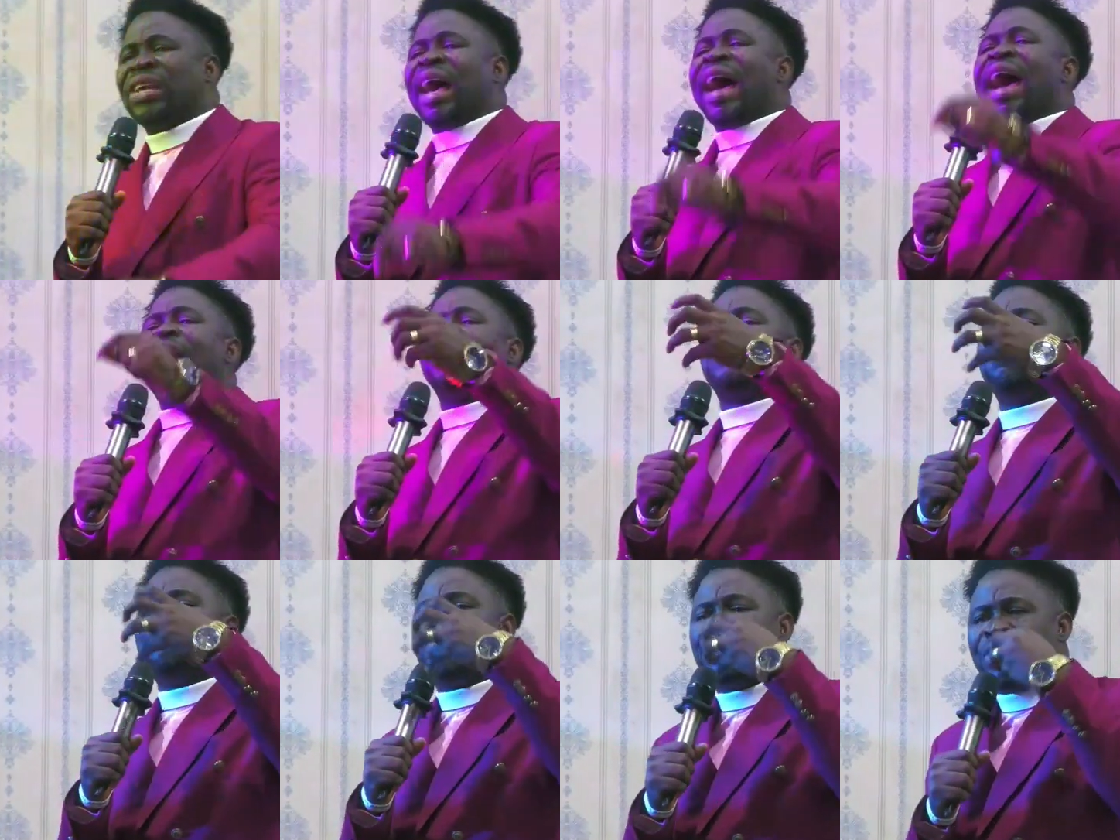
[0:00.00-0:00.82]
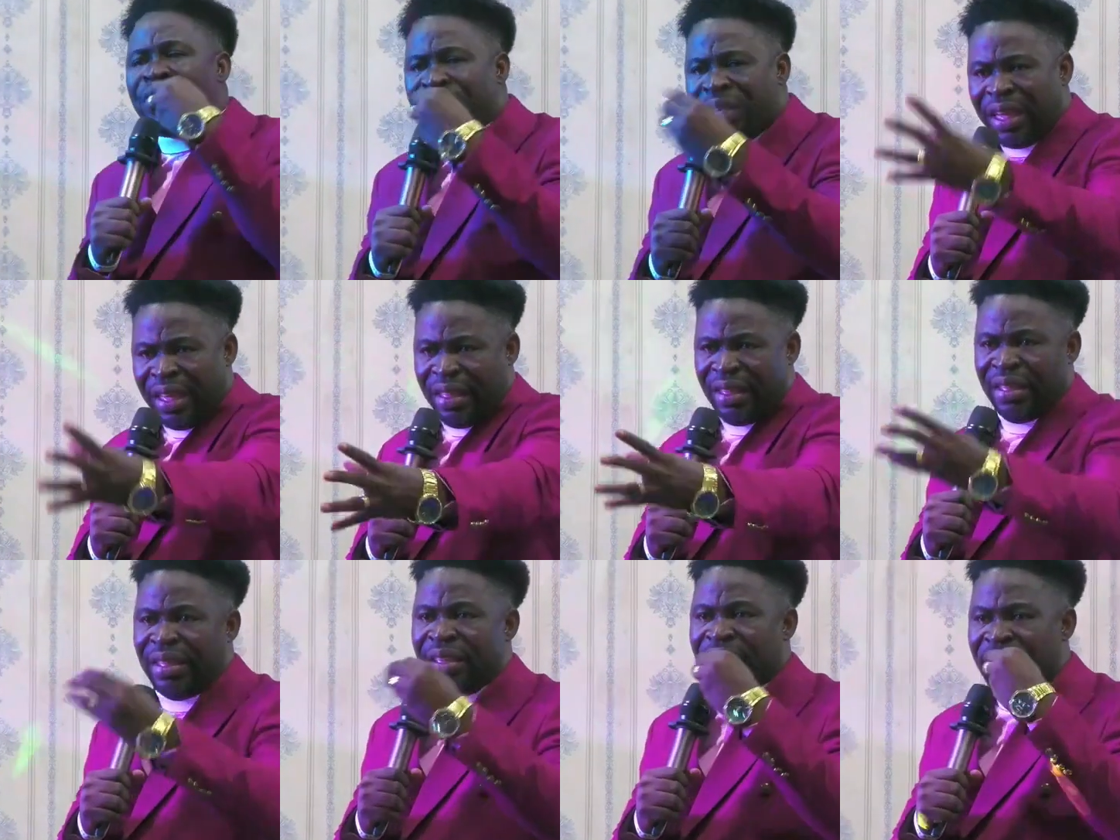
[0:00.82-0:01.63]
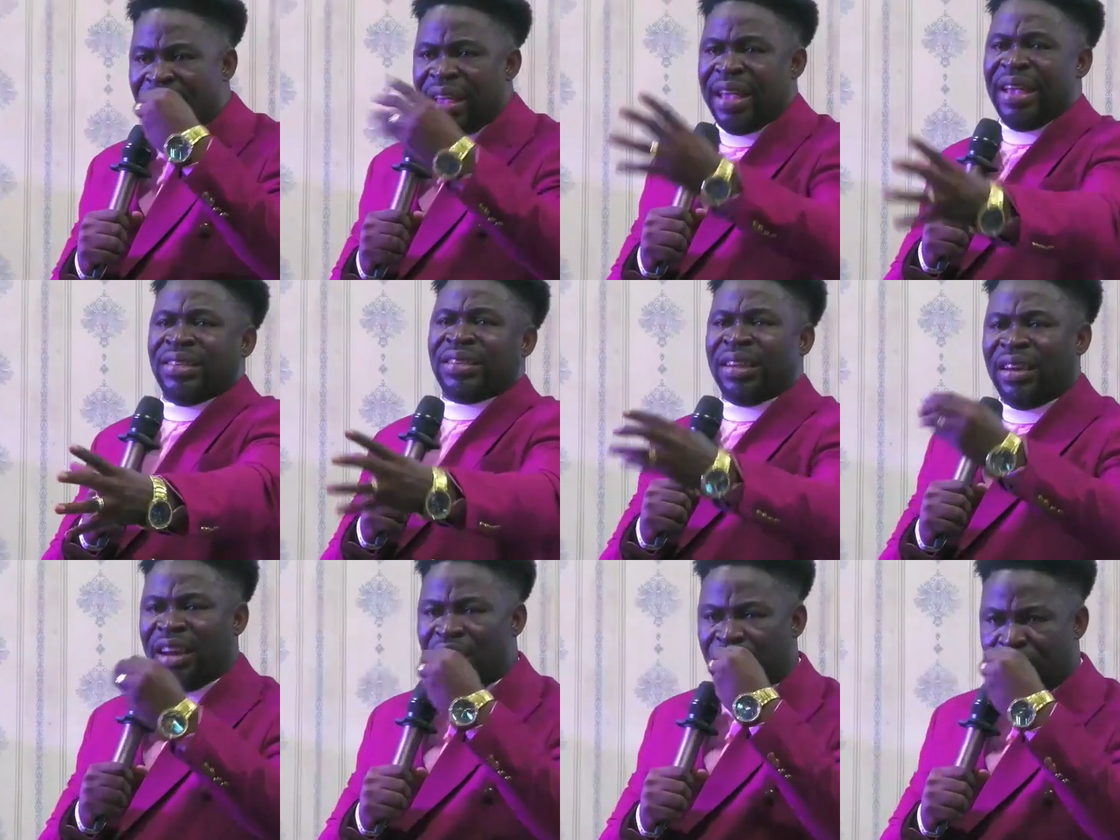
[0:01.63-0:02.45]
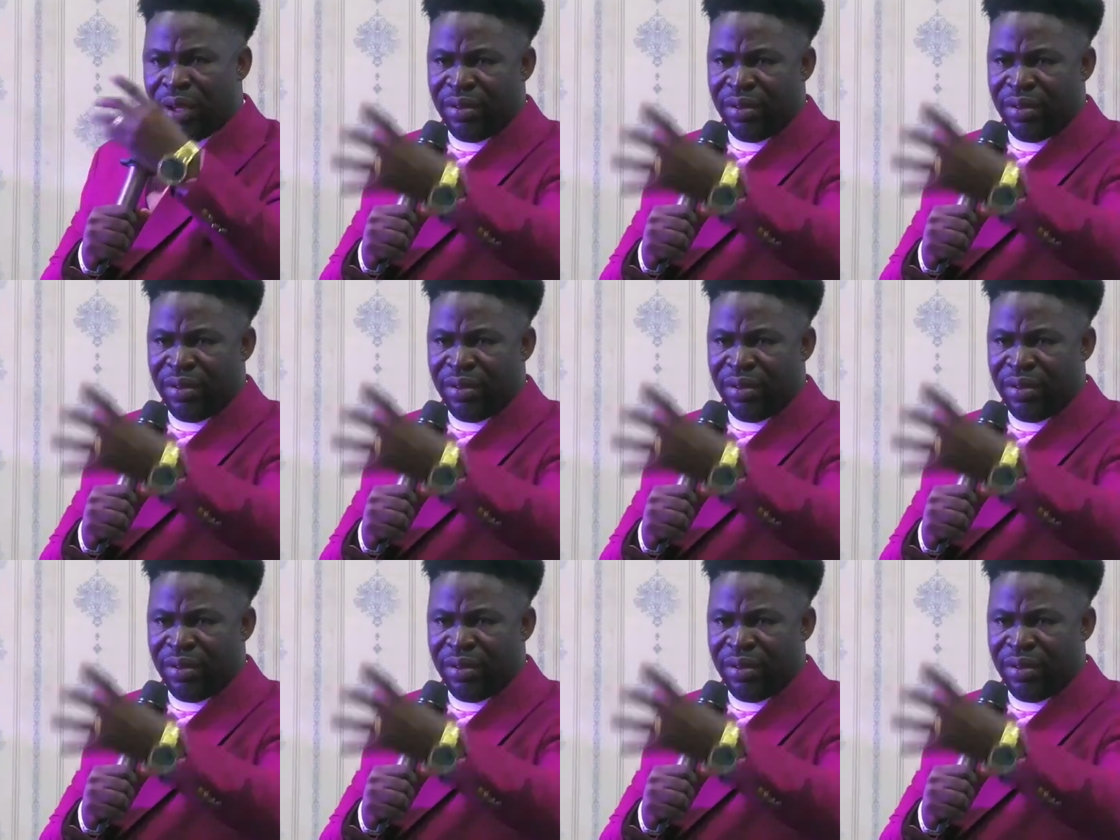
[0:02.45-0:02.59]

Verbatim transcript: as breathing is living.